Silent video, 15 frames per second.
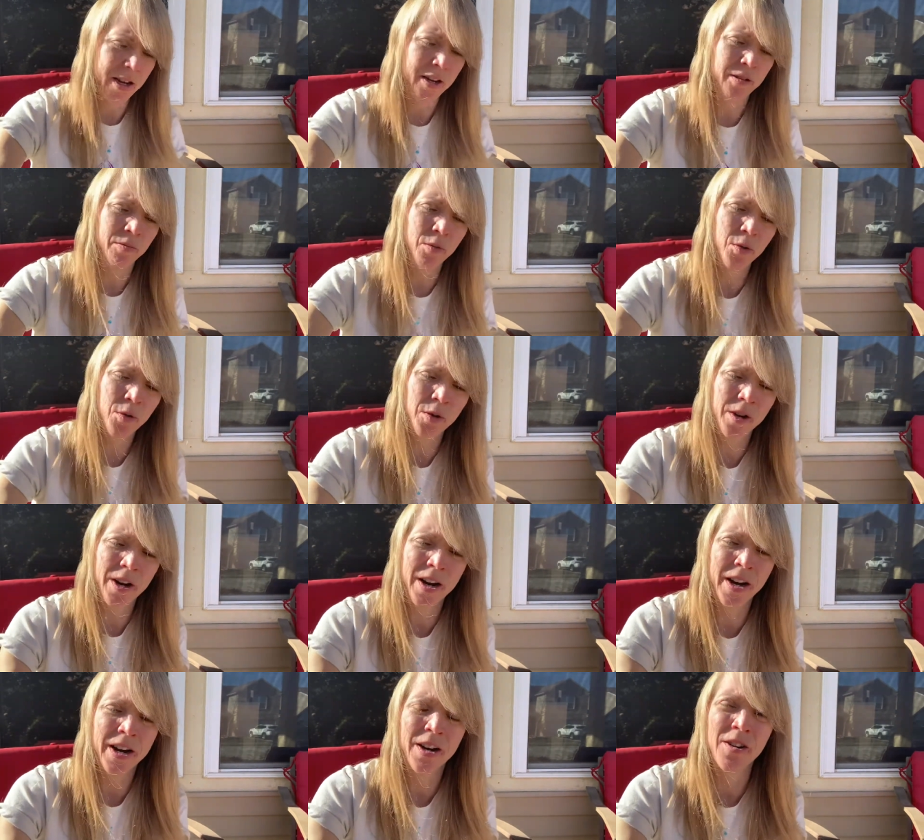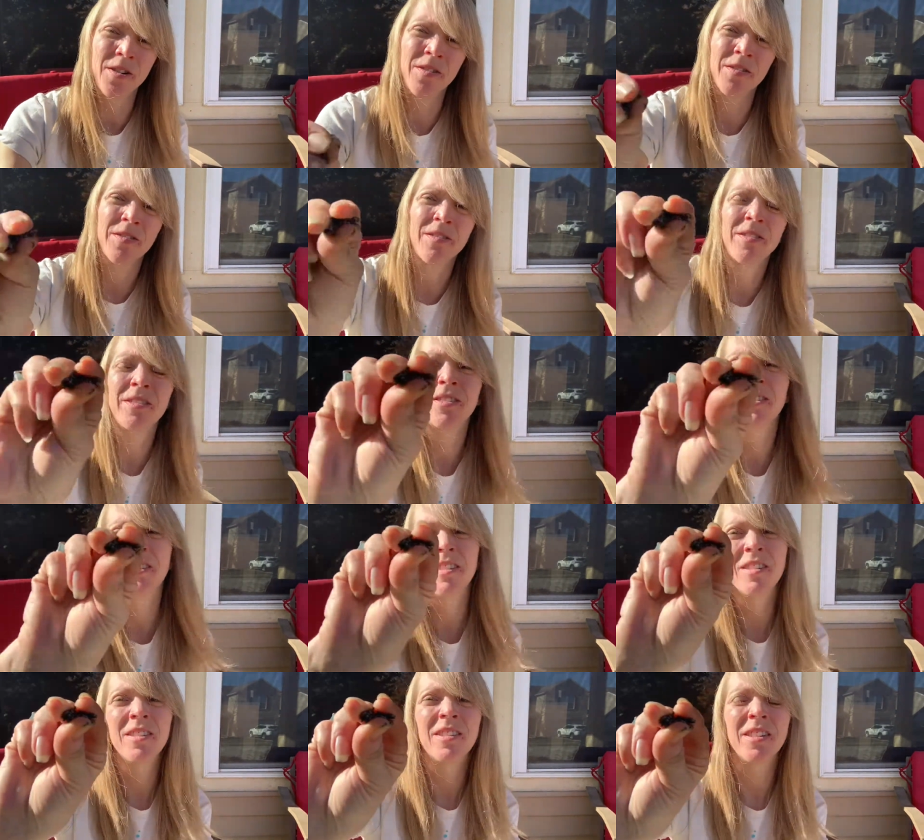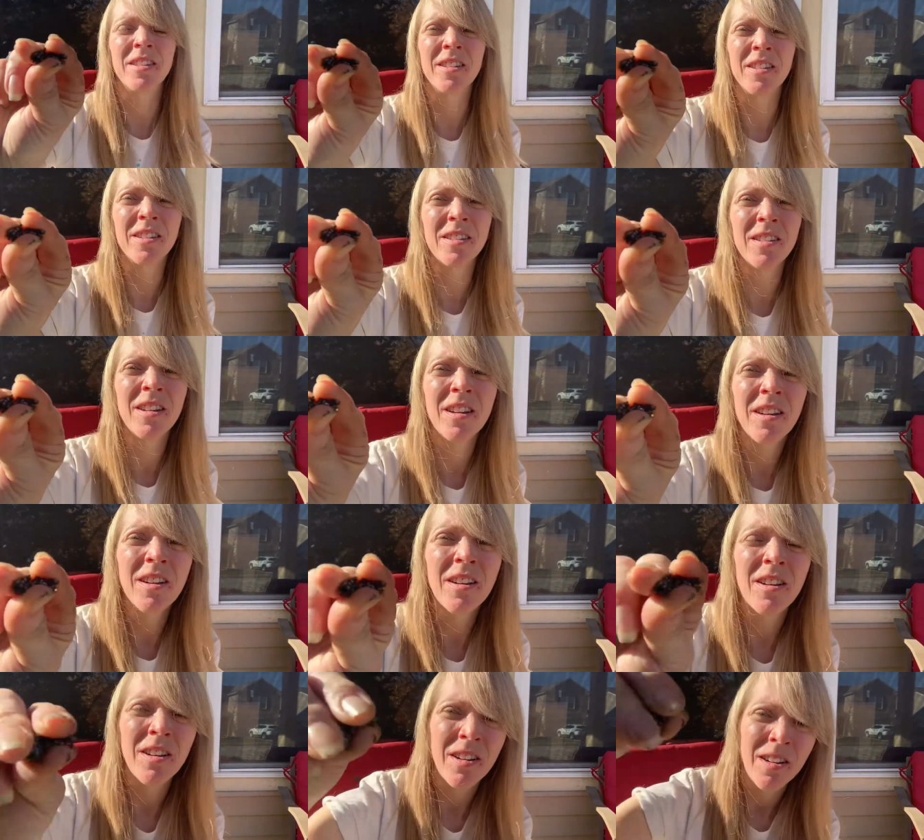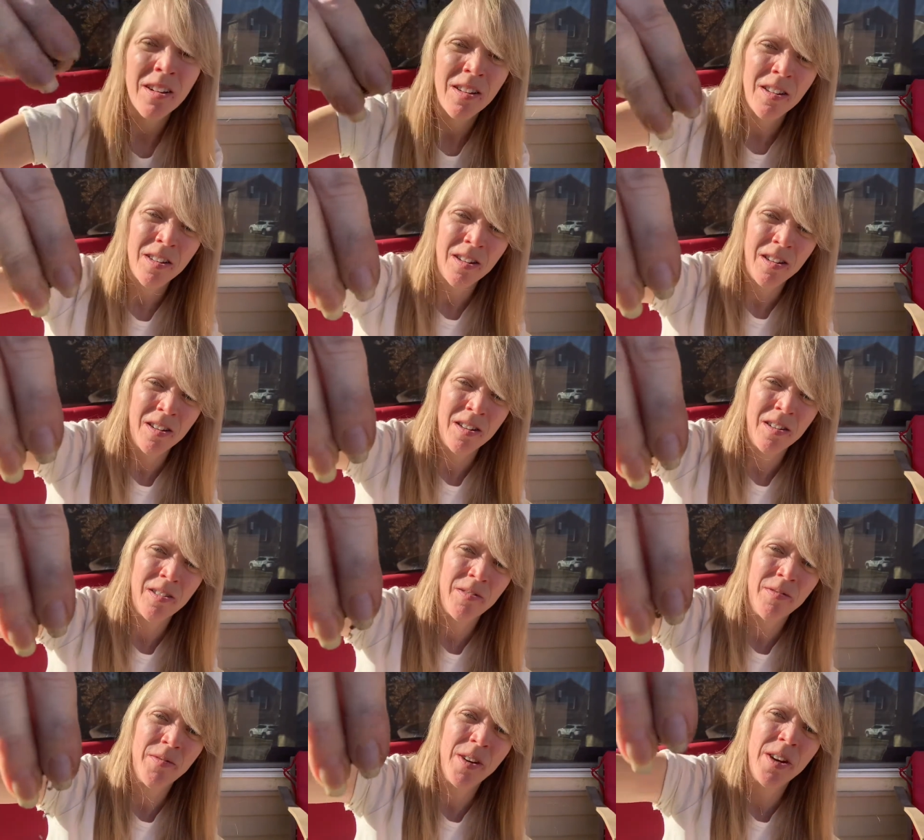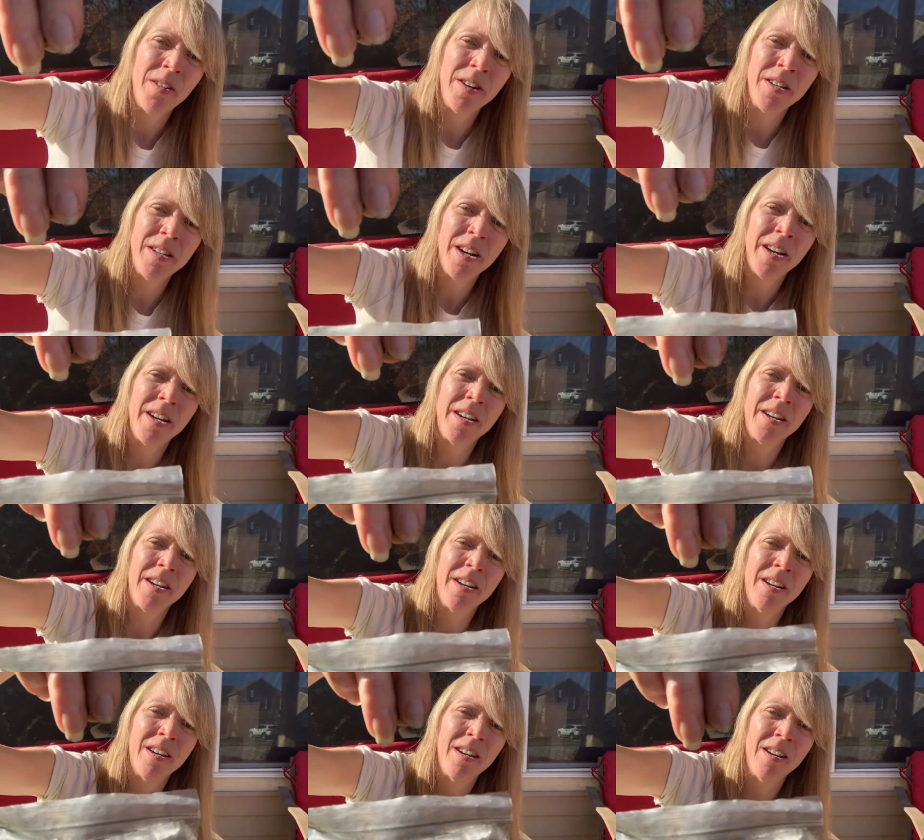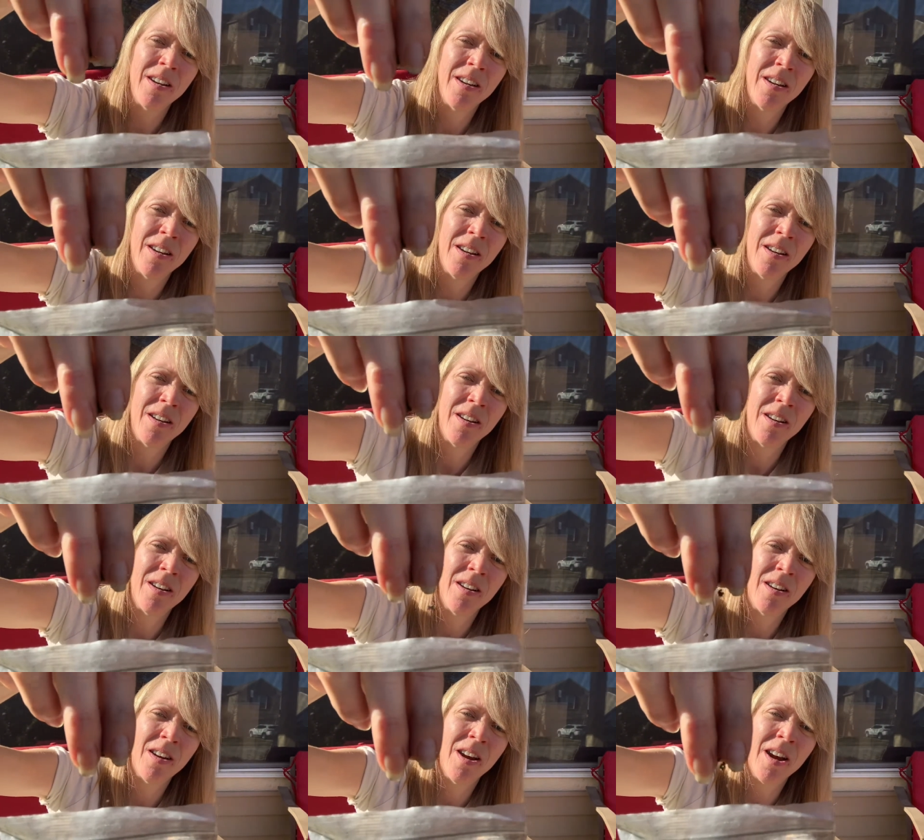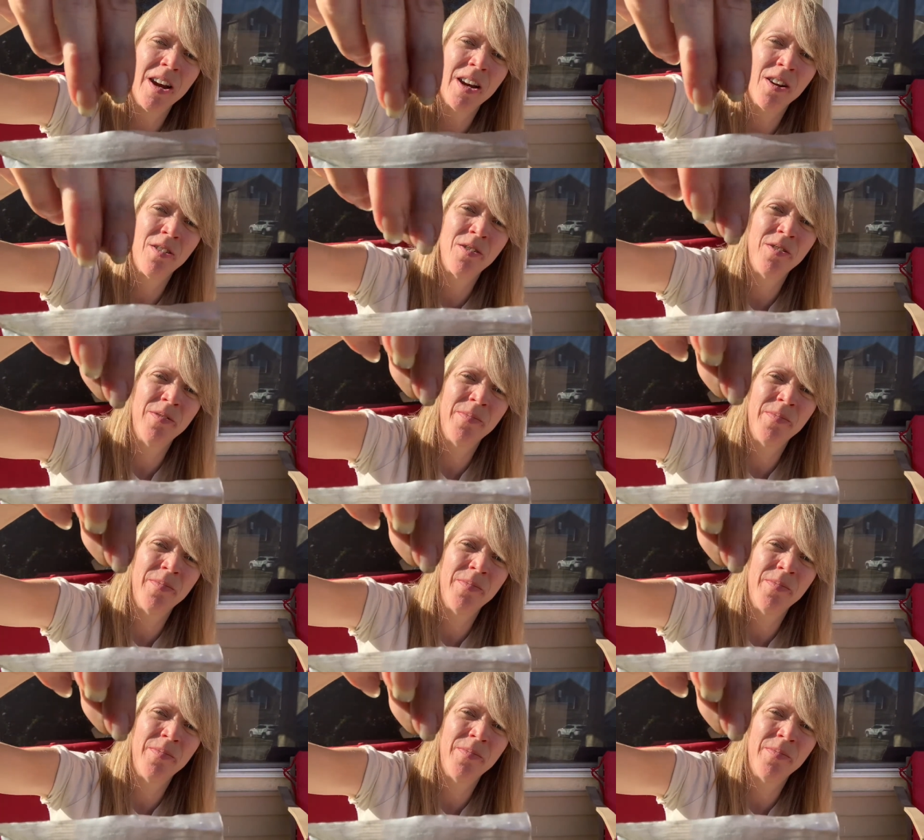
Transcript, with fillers: And more iron. See this very tiny iron.